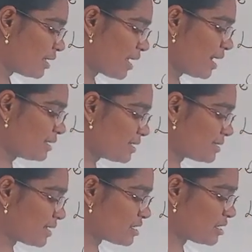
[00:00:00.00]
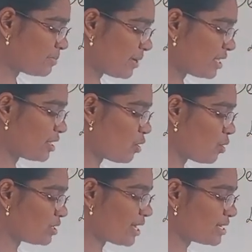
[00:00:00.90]
A intersection B the
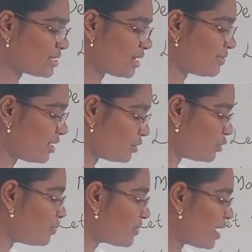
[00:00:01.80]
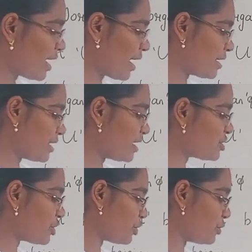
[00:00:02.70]
whole dash equal to A
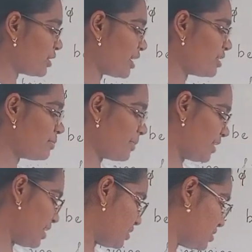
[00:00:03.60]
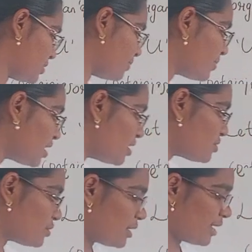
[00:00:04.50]
dash union B dash.
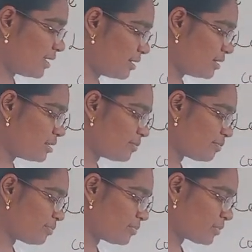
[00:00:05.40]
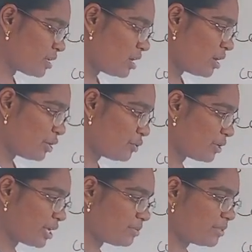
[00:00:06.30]
So here
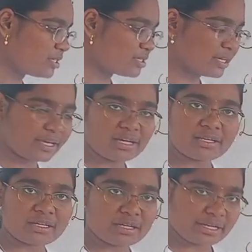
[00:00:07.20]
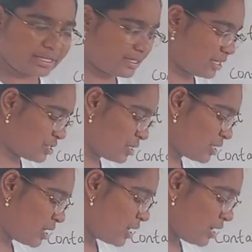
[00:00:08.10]
union means here intersection,
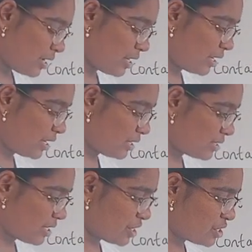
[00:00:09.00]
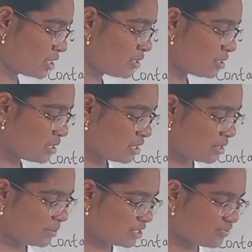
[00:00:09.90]
here intersection
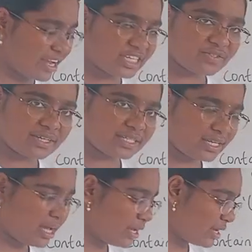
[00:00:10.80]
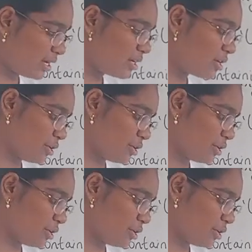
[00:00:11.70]
means vice versa, here